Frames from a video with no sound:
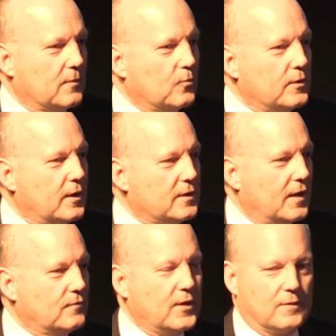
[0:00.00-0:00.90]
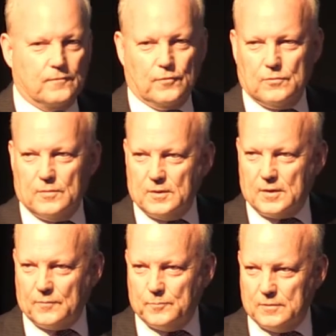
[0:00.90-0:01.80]
We don't have that view in
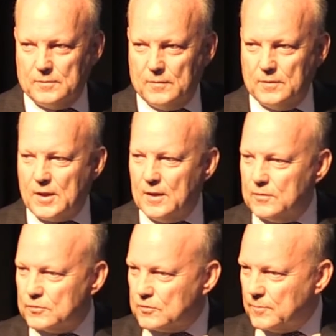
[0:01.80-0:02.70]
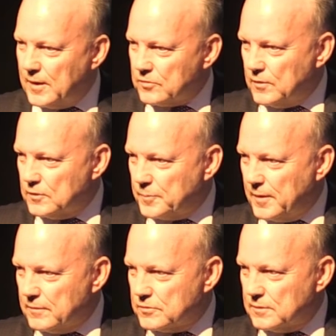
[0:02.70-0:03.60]
government. And again, this is about
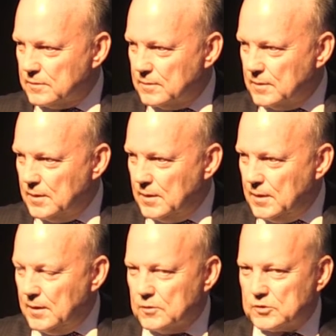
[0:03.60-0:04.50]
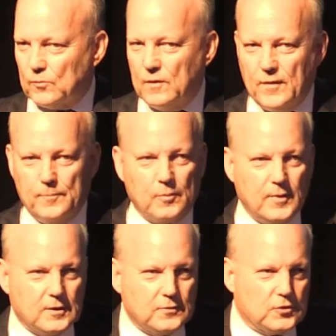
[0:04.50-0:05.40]
transparency. So we've
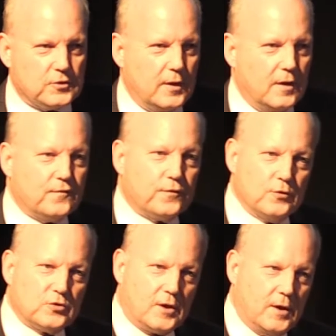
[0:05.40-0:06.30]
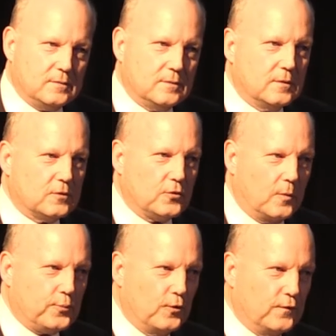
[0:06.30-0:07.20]
implemented this now, first cut. It's
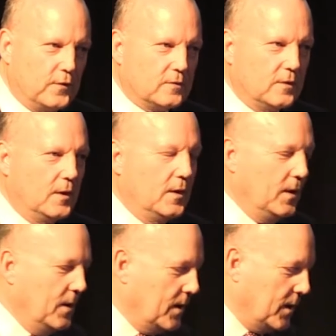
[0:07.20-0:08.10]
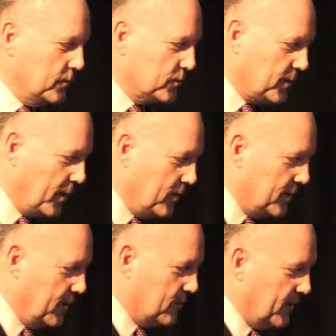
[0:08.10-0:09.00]
not perfect. There's nowhere
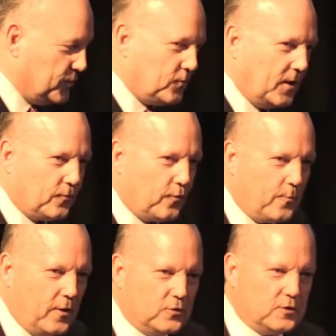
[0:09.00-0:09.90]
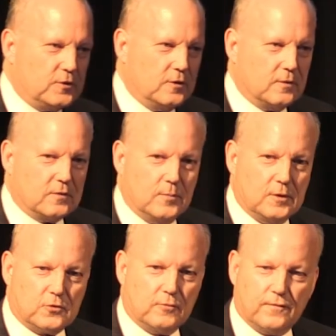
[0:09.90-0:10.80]
near enough straight-through processing that the
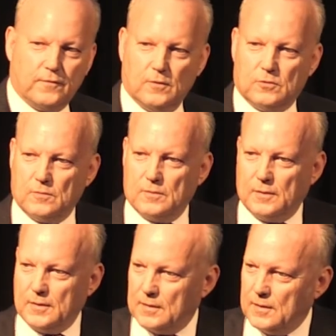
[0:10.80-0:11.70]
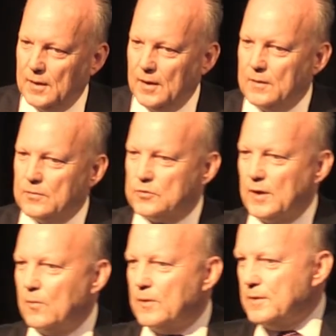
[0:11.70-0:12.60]
Minister referred to earlier. There's
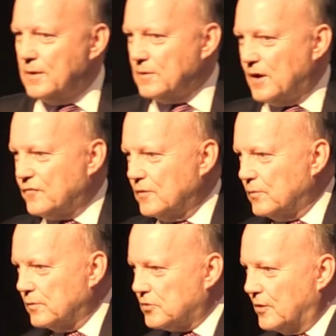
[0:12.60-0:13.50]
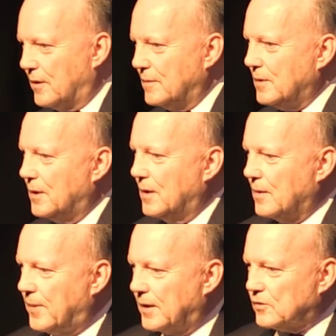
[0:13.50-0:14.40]
nowhere near enough in real time,
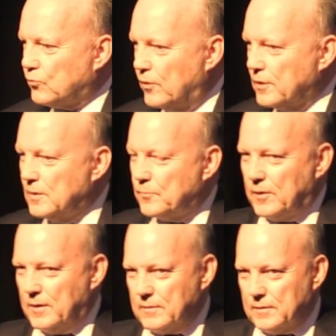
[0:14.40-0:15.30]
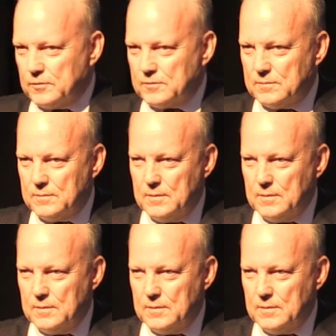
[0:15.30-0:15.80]
but it's work in progress.